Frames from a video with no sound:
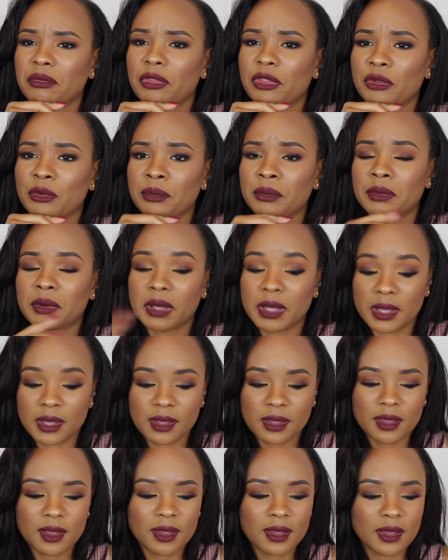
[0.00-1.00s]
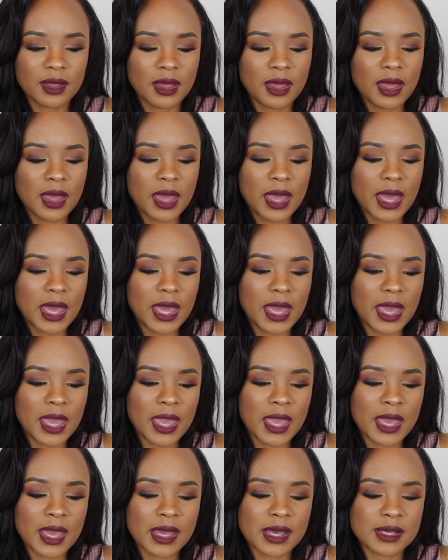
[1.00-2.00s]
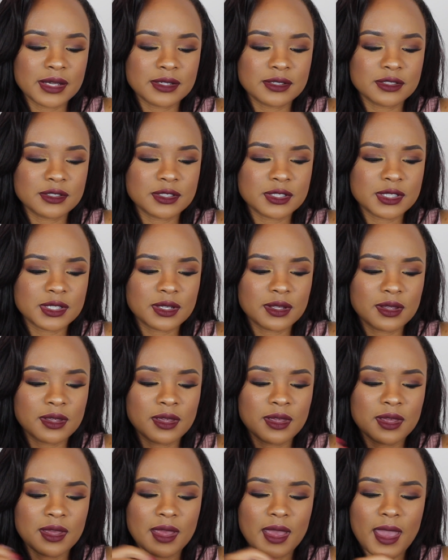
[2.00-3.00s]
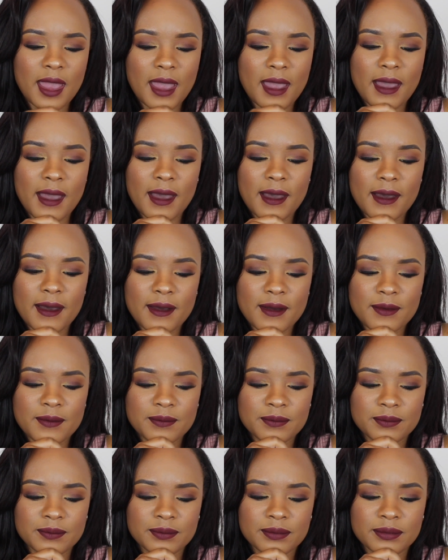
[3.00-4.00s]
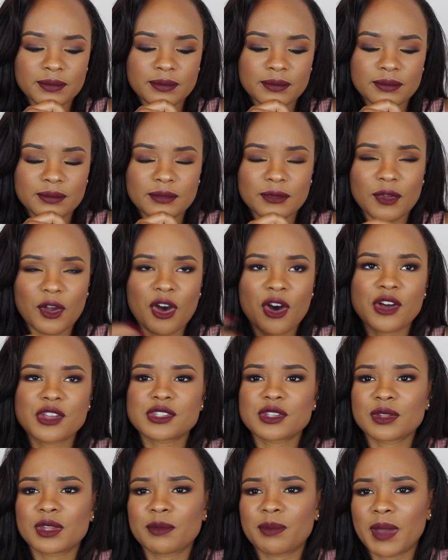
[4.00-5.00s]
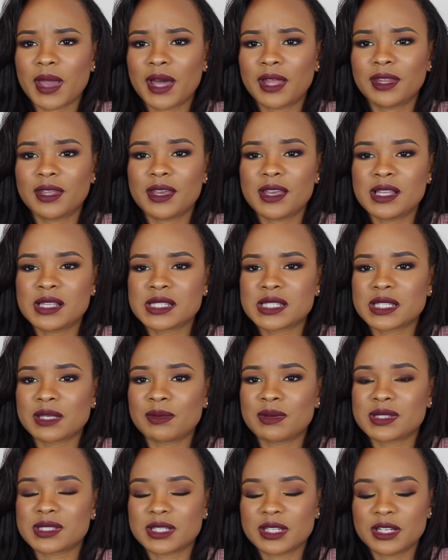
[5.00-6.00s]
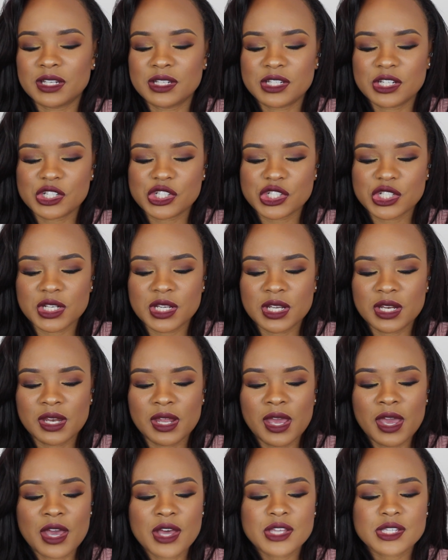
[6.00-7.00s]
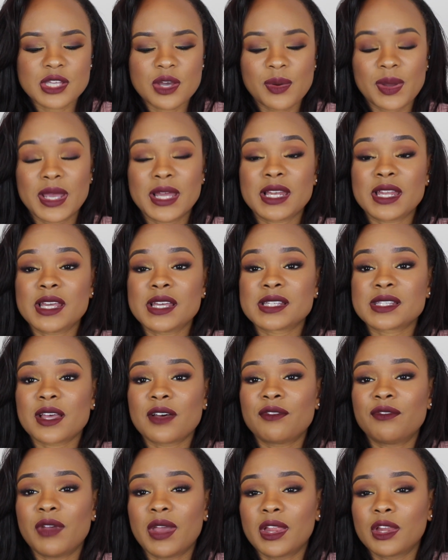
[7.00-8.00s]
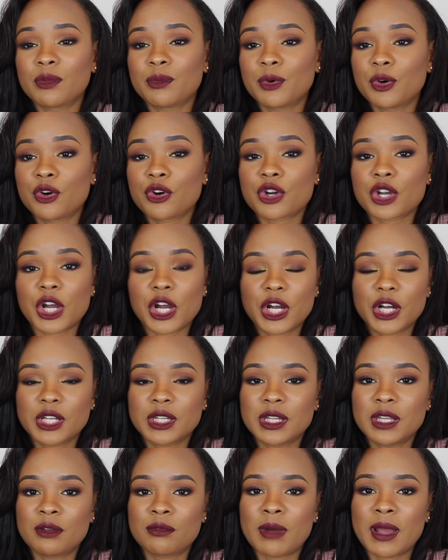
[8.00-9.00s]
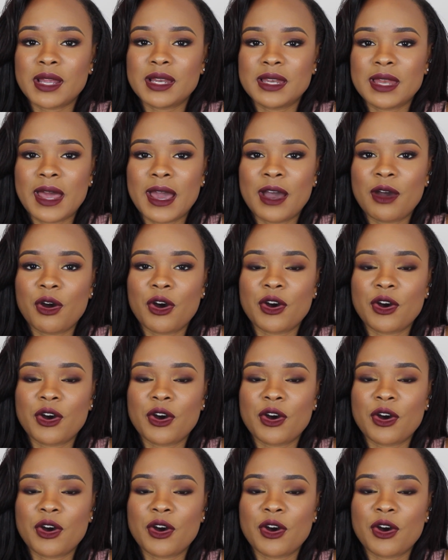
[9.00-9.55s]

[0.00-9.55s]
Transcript: 3. And yeah. Also, the palette is limited edition, so it is available currently right now